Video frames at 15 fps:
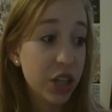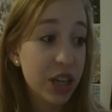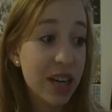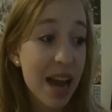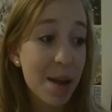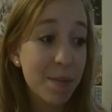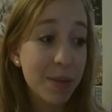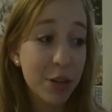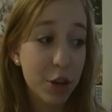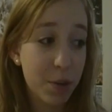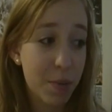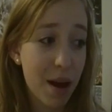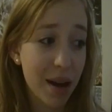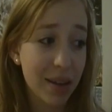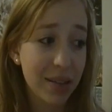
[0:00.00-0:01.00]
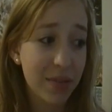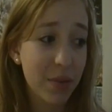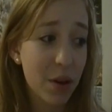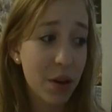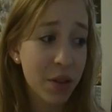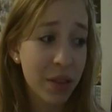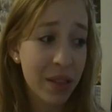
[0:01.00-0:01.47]
she emptied her pockets
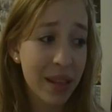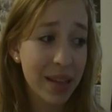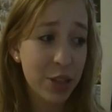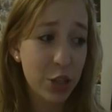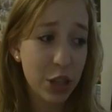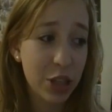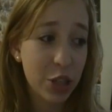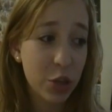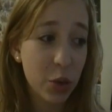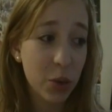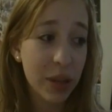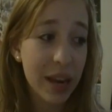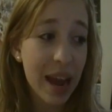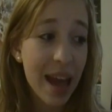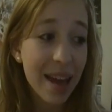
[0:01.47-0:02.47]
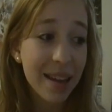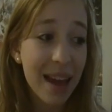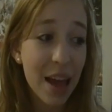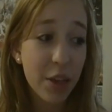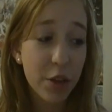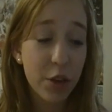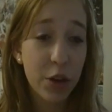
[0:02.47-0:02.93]
of all the things she'd stolen,
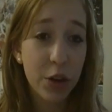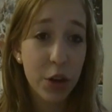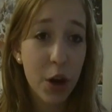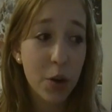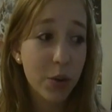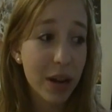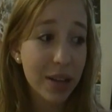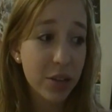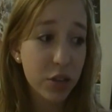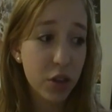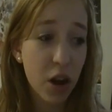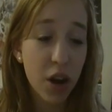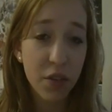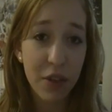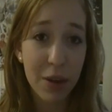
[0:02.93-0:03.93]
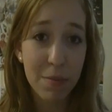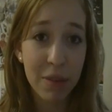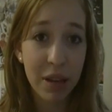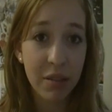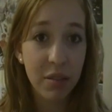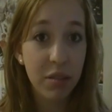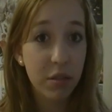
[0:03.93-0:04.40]
gathered her coat and scarf and
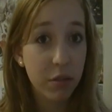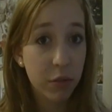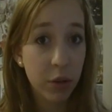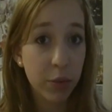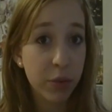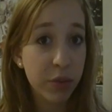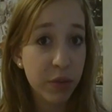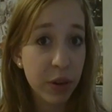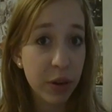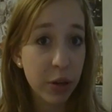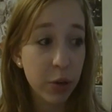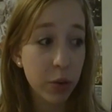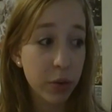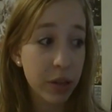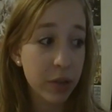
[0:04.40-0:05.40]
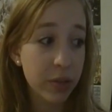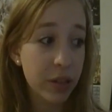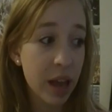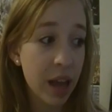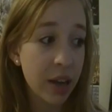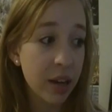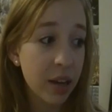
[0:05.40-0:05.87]
mittens, for it was very cold
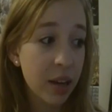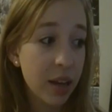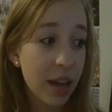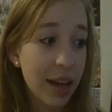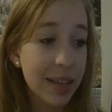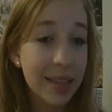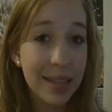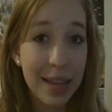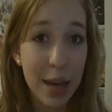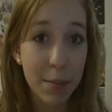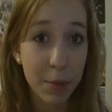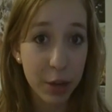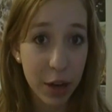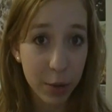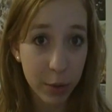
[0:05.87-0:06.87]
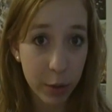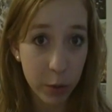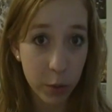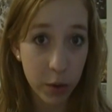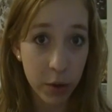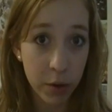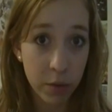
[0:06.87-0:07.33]
outside, and scampered out the
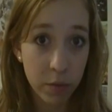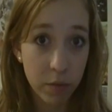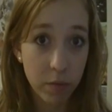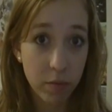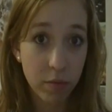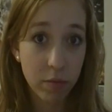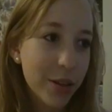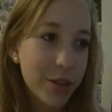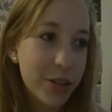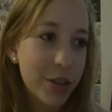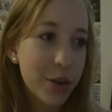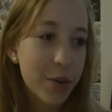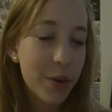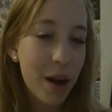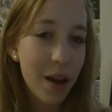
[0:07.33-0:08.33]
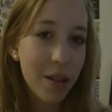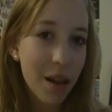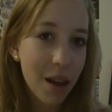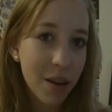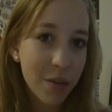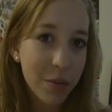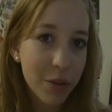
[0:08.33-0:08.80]
door. So a
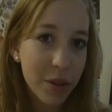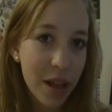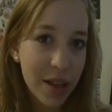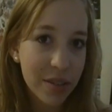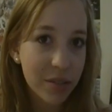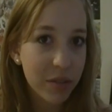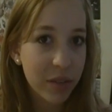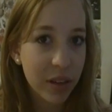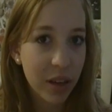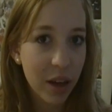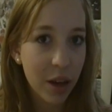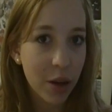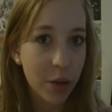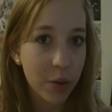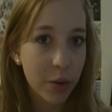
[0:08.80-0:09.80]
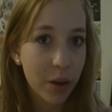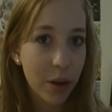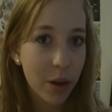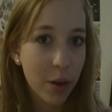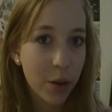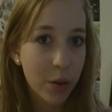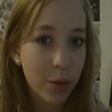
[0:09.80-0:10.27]
lot of your last video
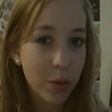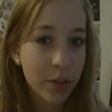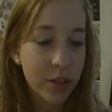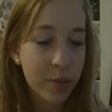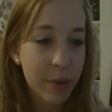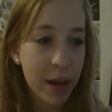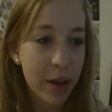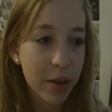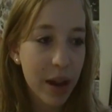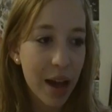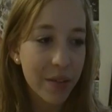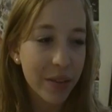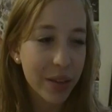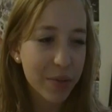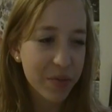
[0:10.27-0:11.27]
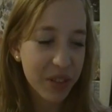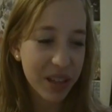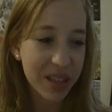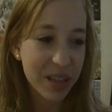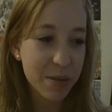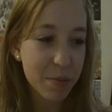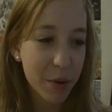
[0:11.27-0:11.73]
was about having
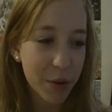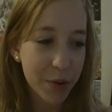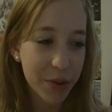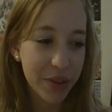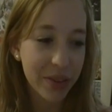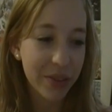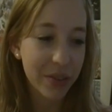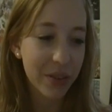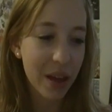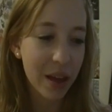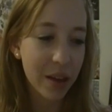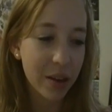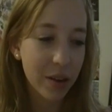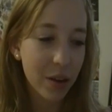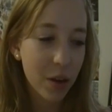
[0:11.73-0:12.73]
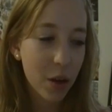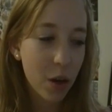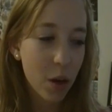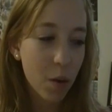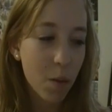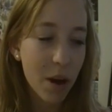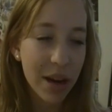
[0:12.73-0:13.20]
conflicting emotions and
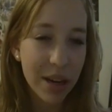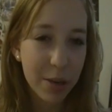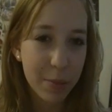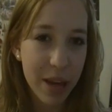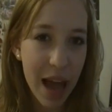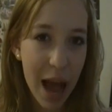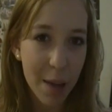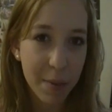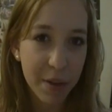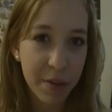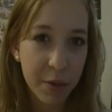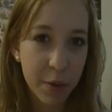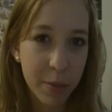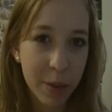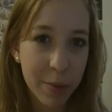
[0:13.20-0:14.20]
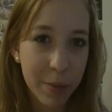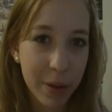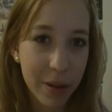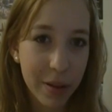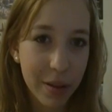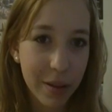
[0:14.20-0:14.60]
wanting to be happy for me